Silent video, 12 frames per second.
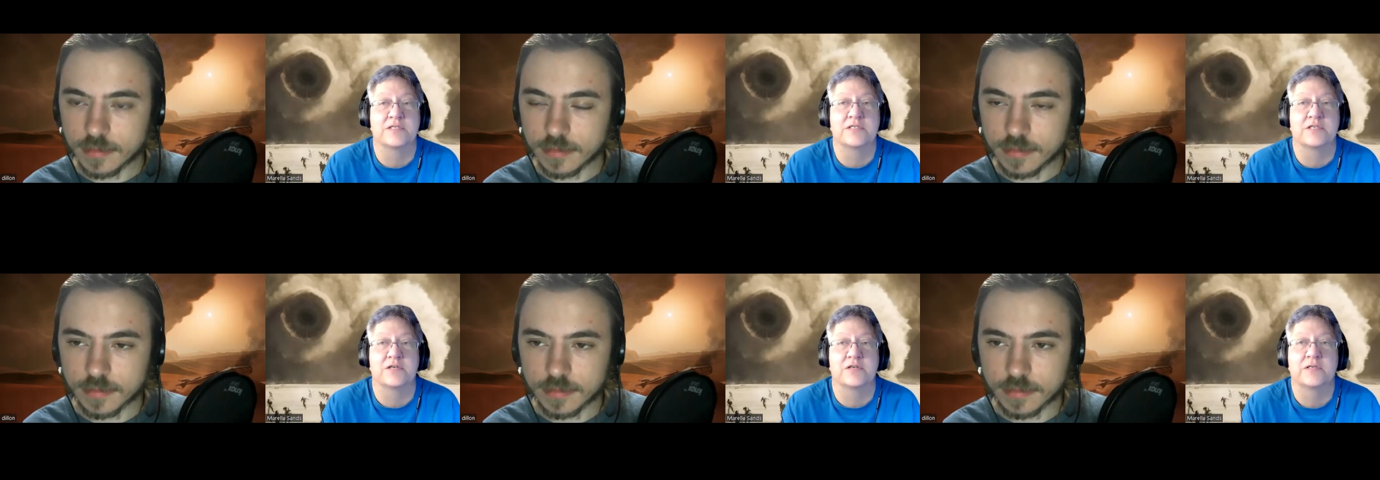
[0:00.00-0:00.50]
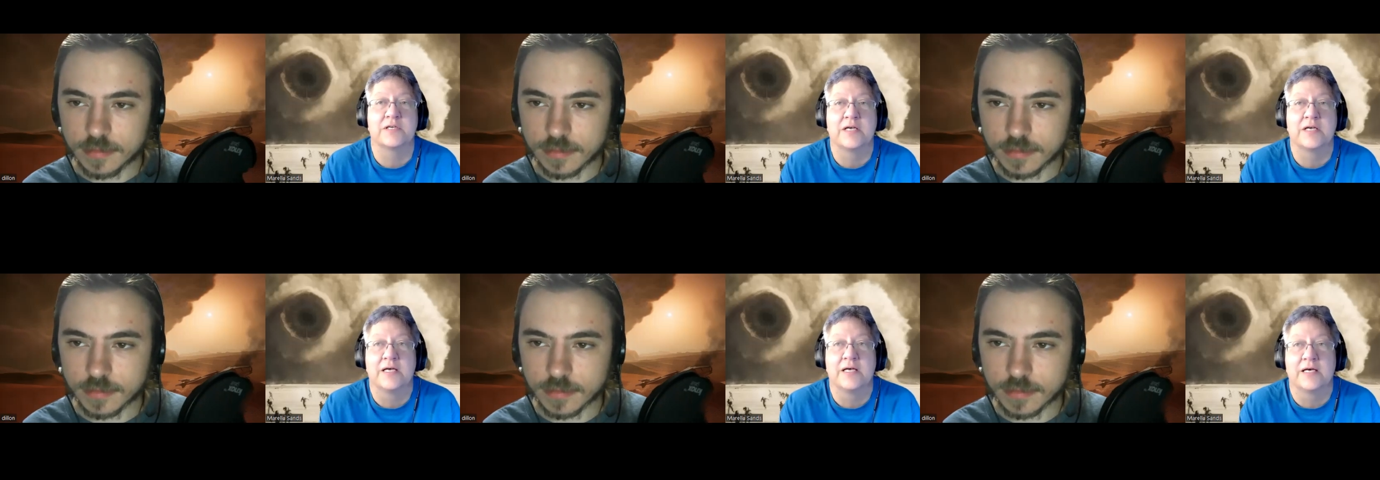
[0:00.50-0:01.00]
Speaker 1: So
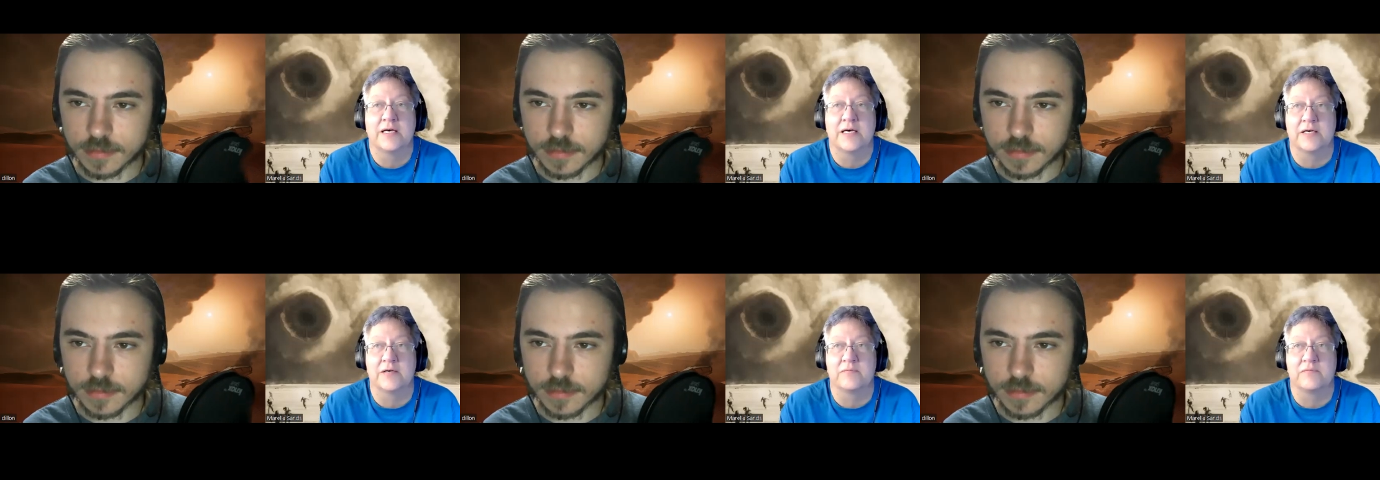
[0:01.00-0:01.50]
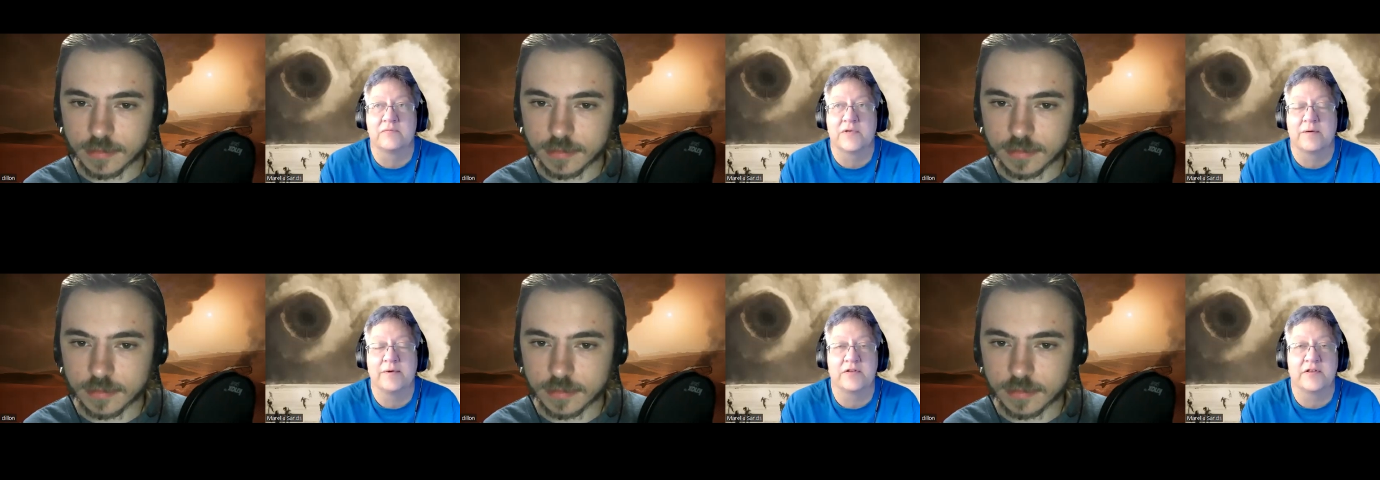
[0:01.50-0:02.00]
um,
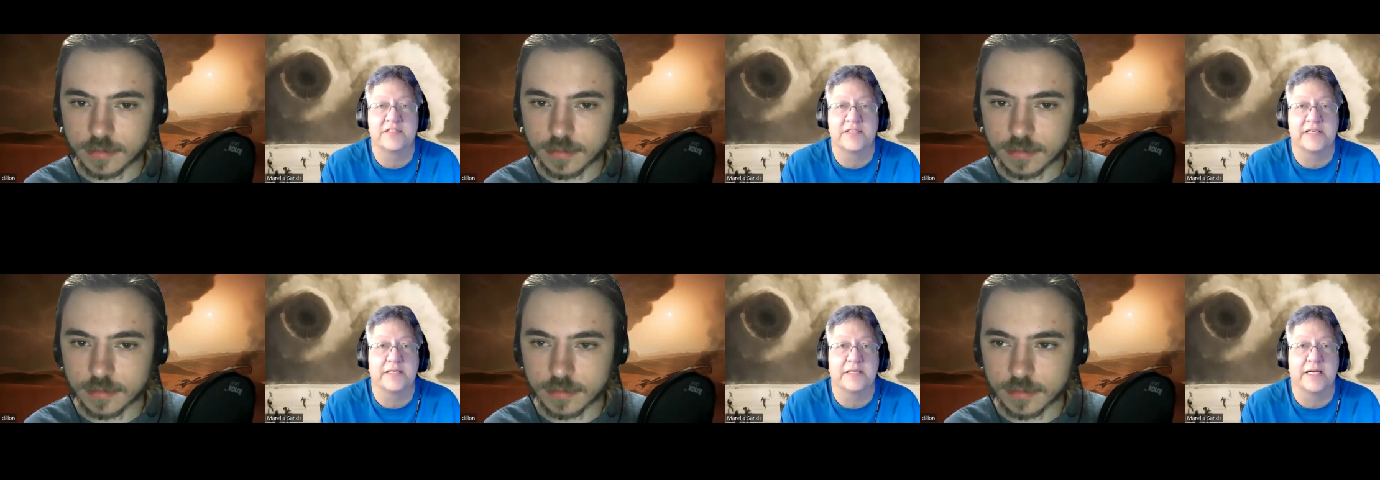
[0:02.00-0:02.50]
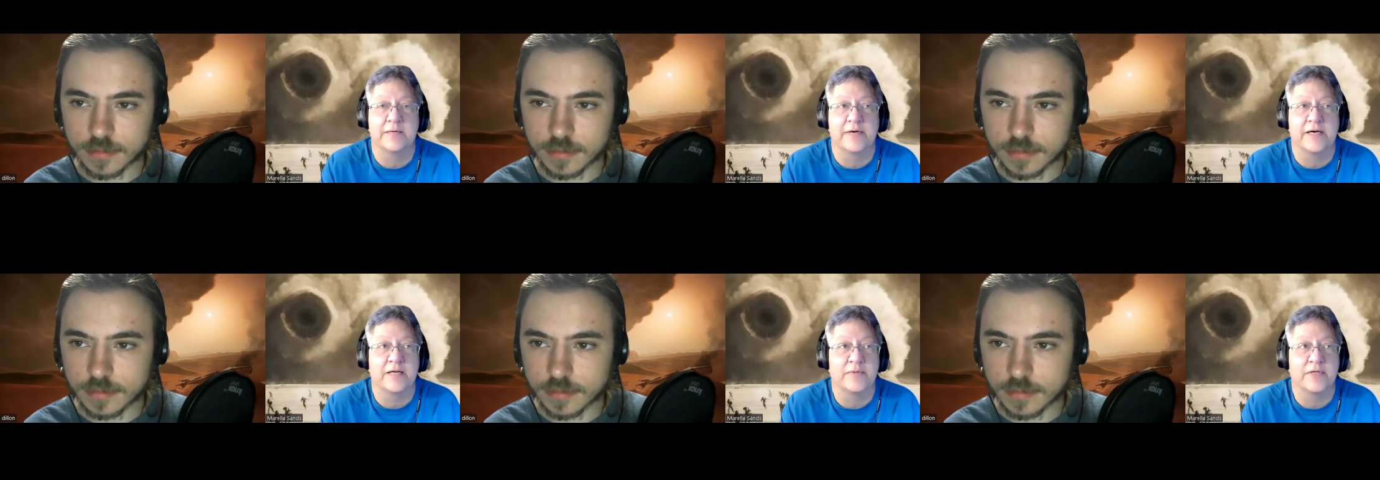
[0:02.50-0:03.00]
I mean, the things I didn't like
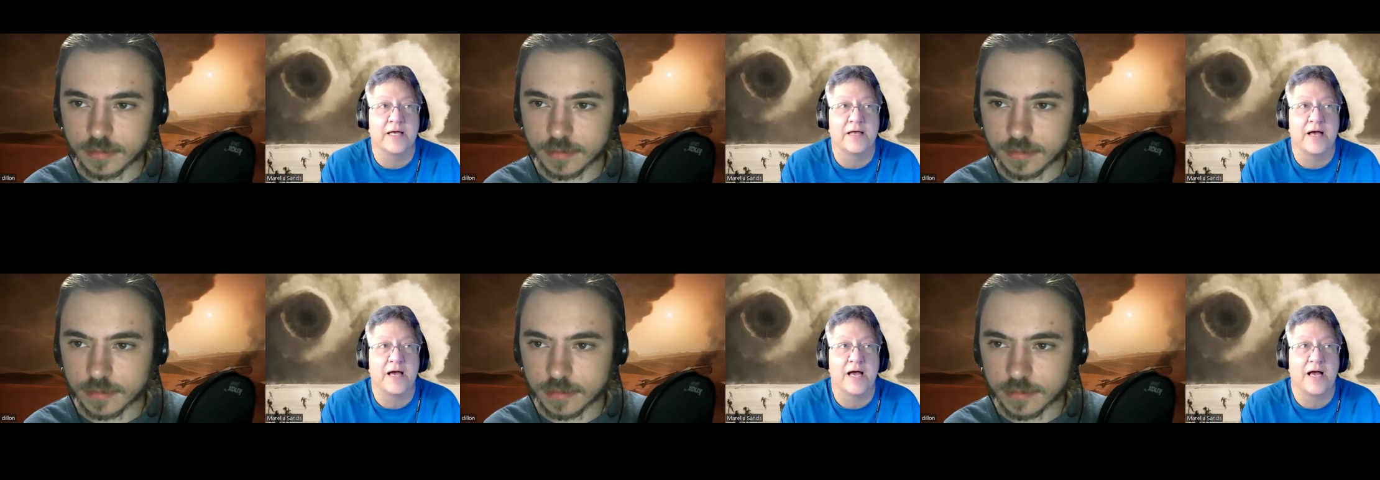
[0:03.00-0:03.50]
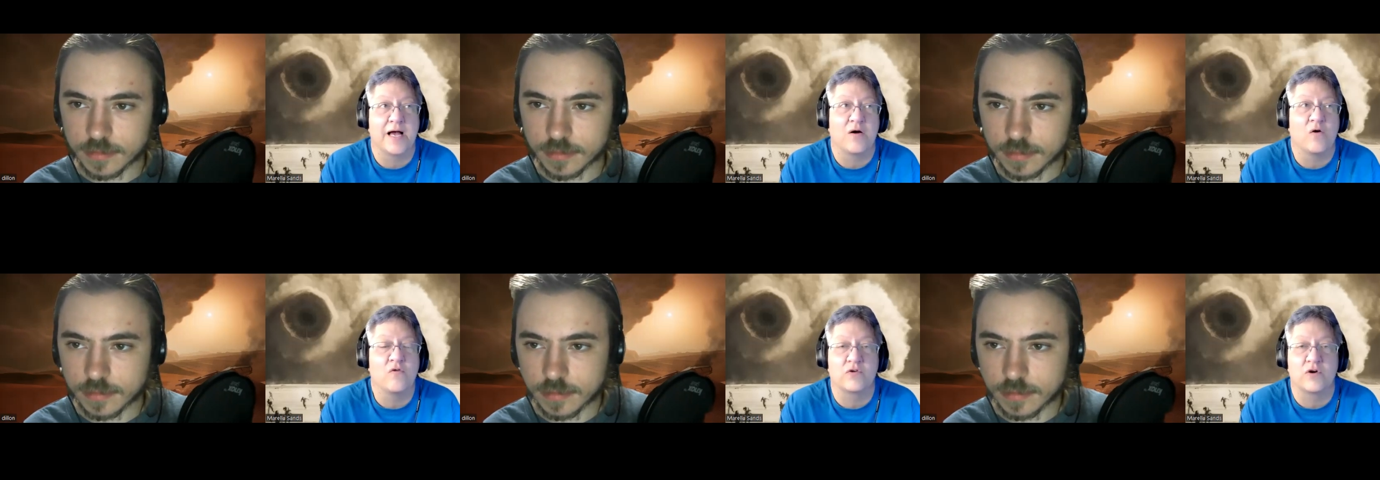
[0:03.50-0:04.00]
about it, but I
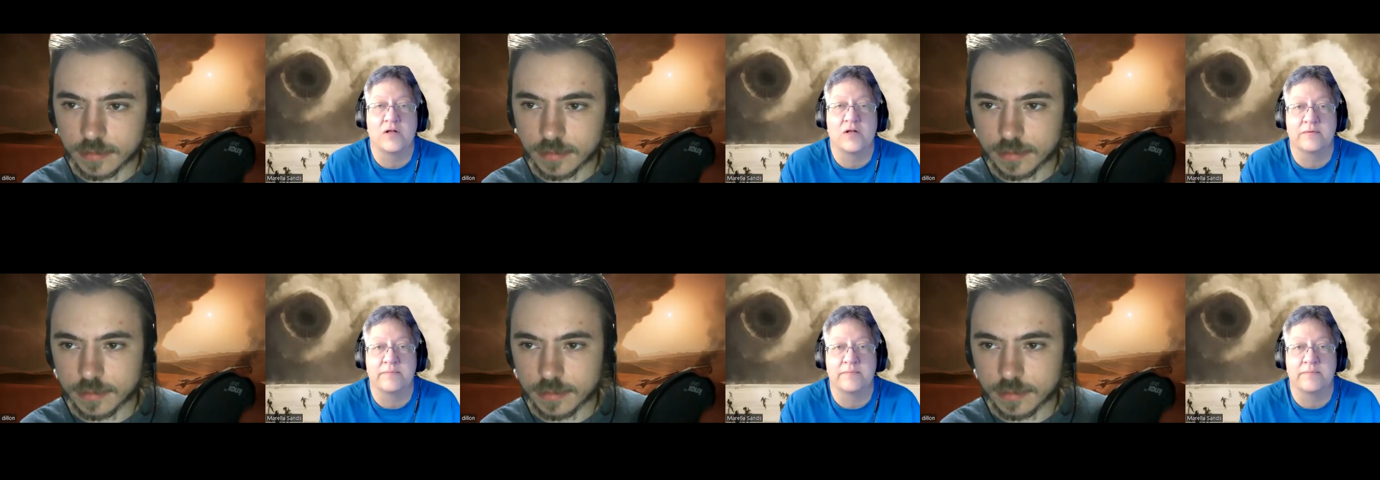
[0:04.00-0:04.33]
overall,